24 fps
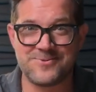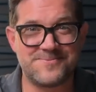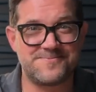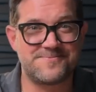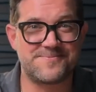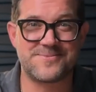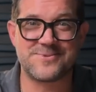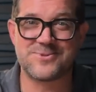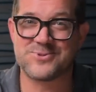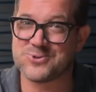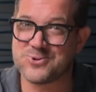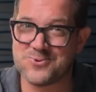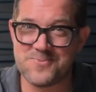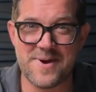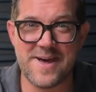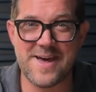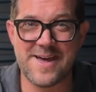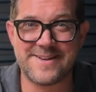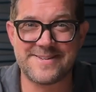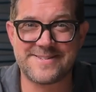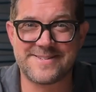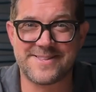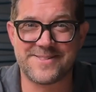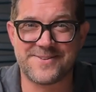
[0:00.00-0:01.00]
Zoom
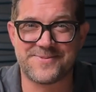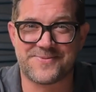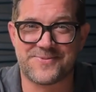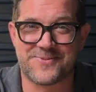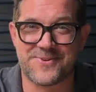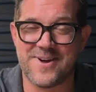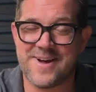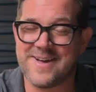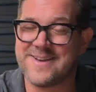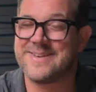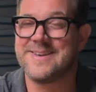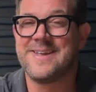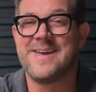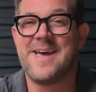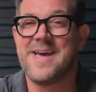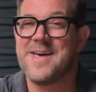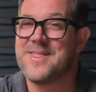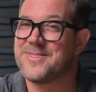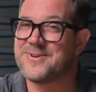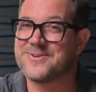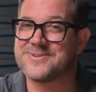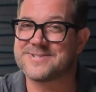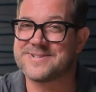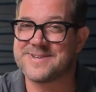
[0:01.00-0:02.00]
ahead to the front.
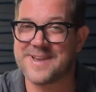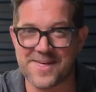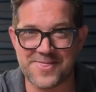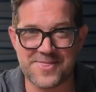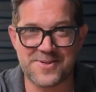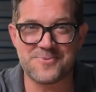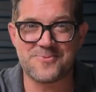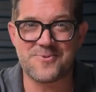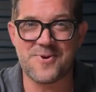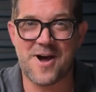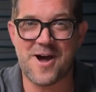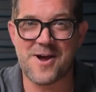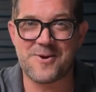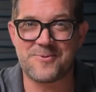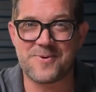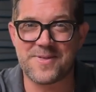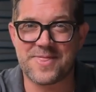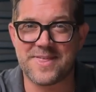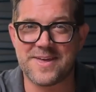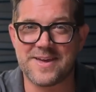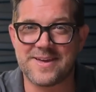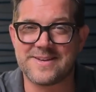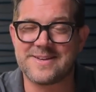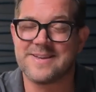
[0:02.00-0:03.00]
There's nothing wrong
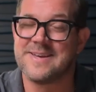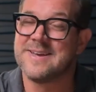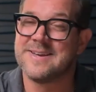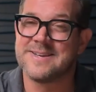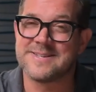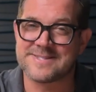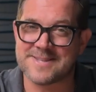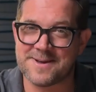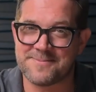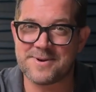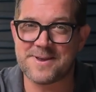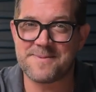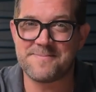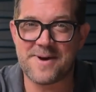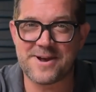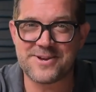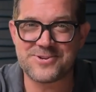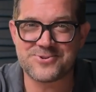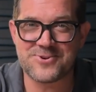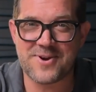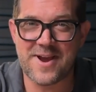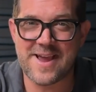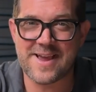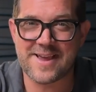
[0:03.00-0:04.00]
with it. Somebody might
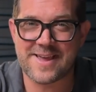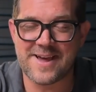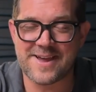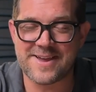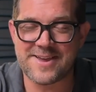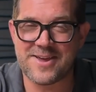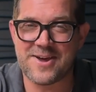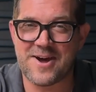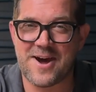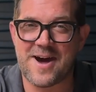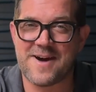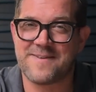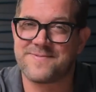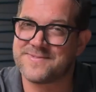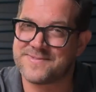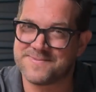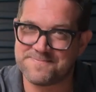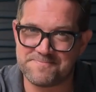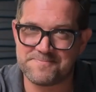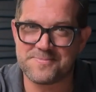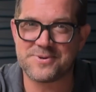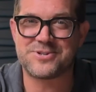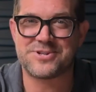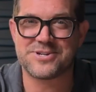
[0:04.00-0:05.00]
try and cut you off,
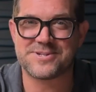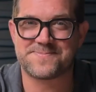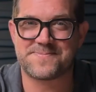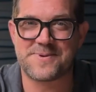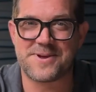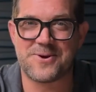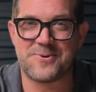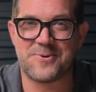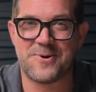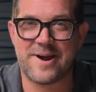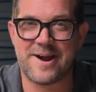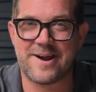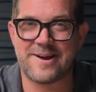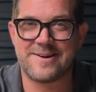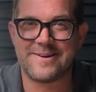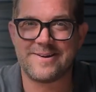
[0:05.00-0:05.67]
but just be aware.